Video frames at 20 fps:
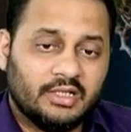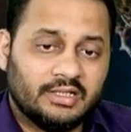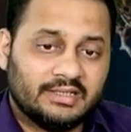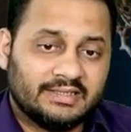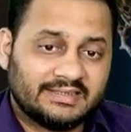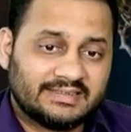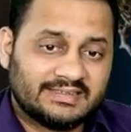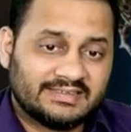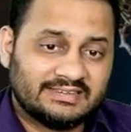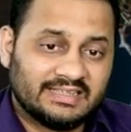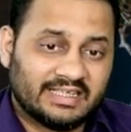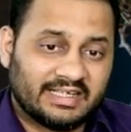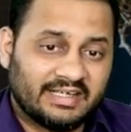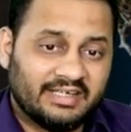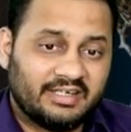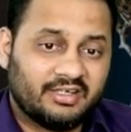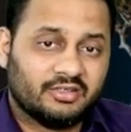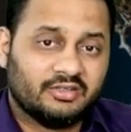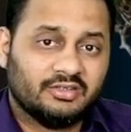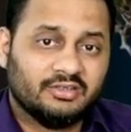This is the
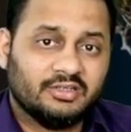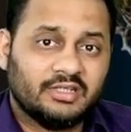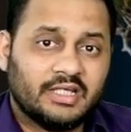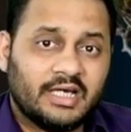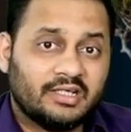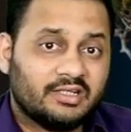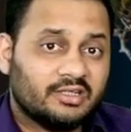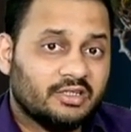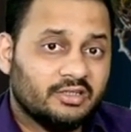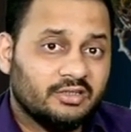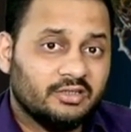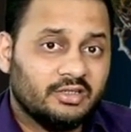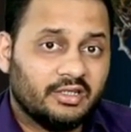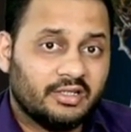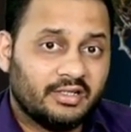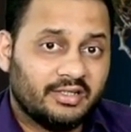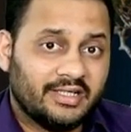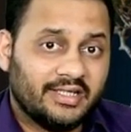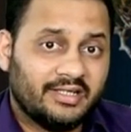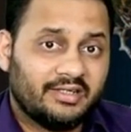return that the
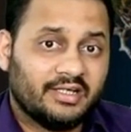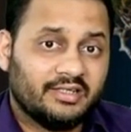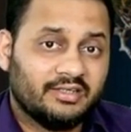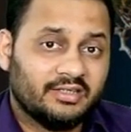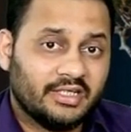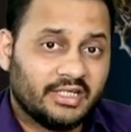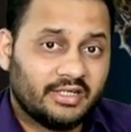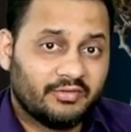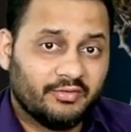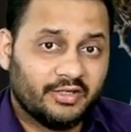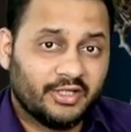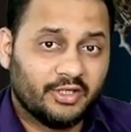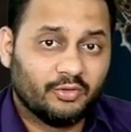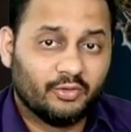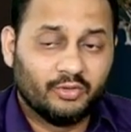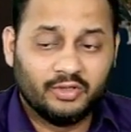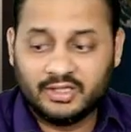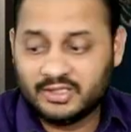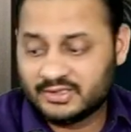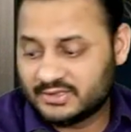debt and the equity
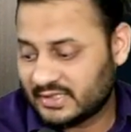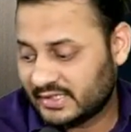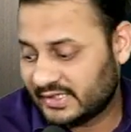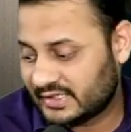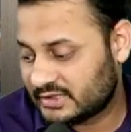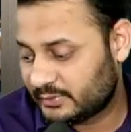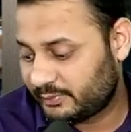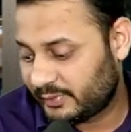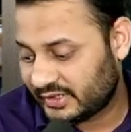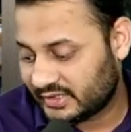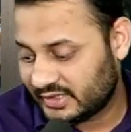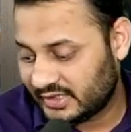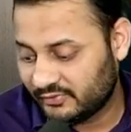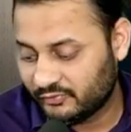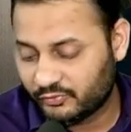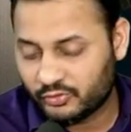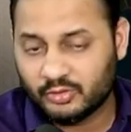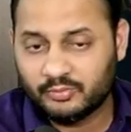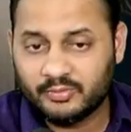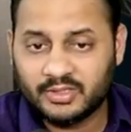holders are expecting
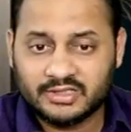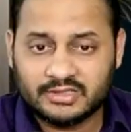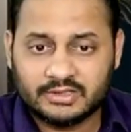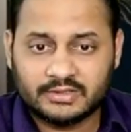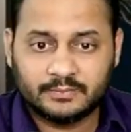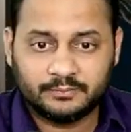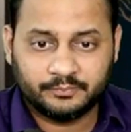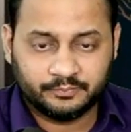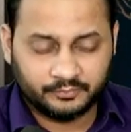from us.